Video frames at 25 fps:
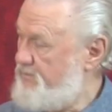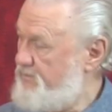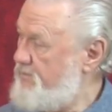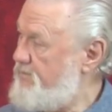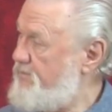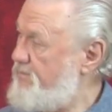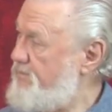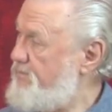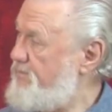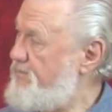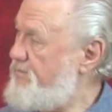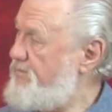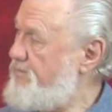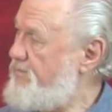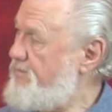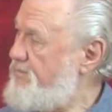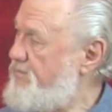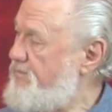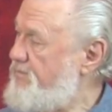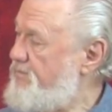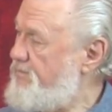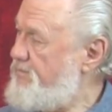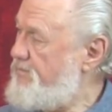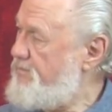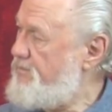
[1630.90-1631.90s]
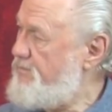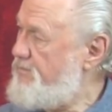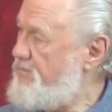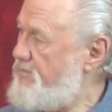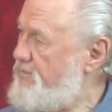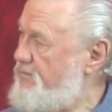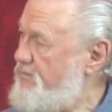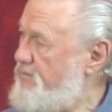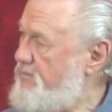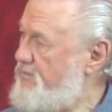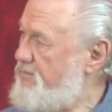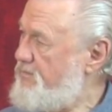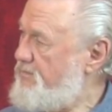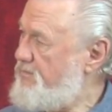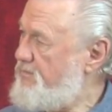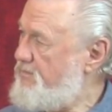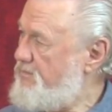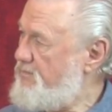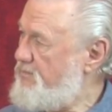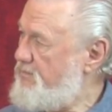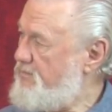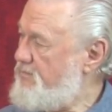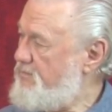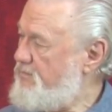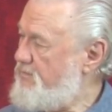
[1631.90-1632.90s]

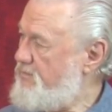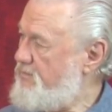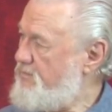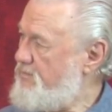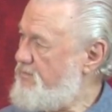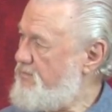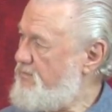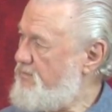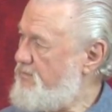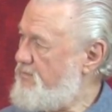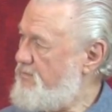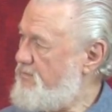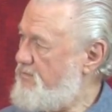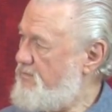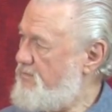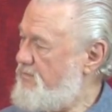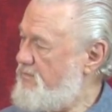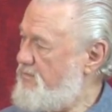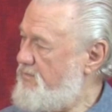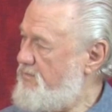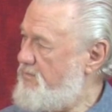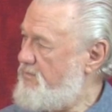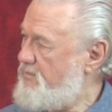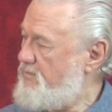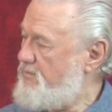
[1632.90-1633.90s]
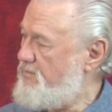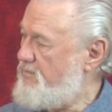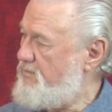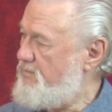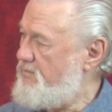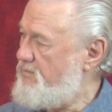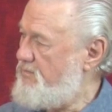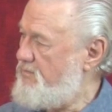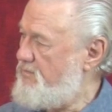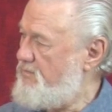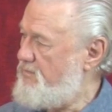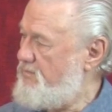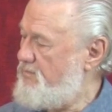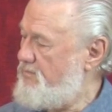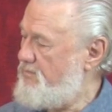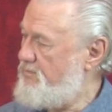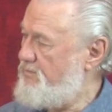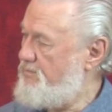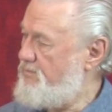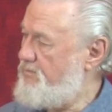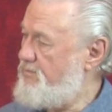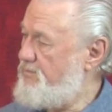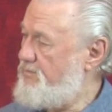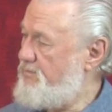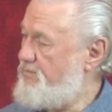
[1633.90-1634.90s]

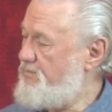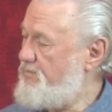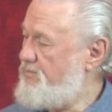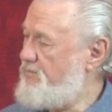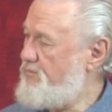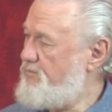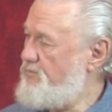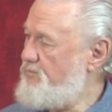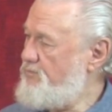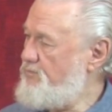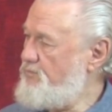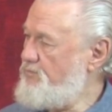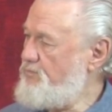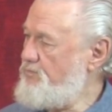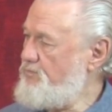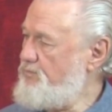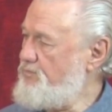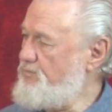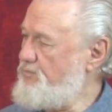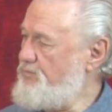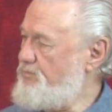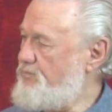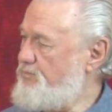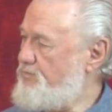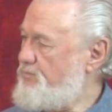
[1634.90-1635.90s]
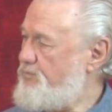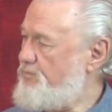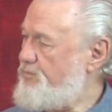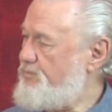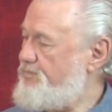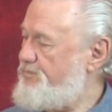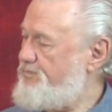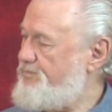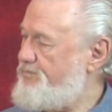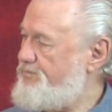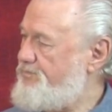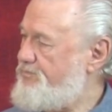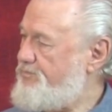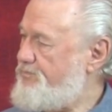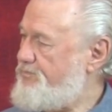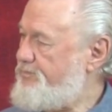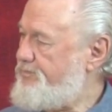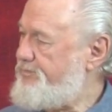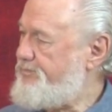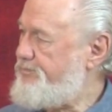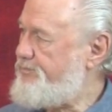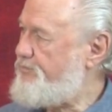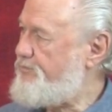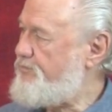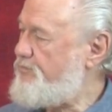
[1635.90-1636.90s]

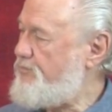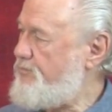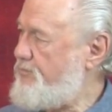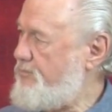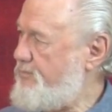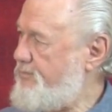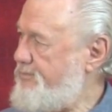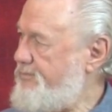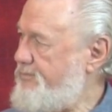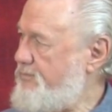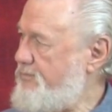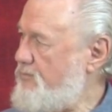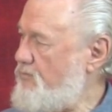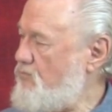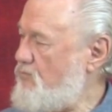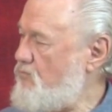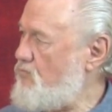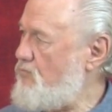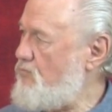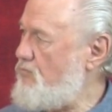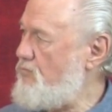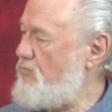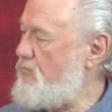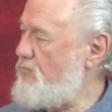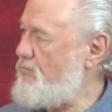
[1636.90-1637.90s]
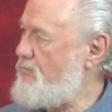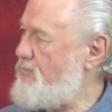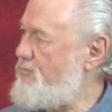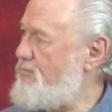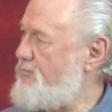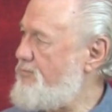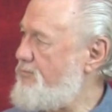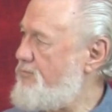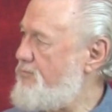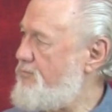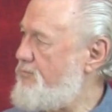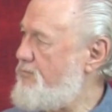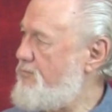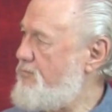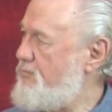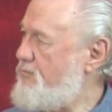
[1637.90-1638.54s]
[no speech]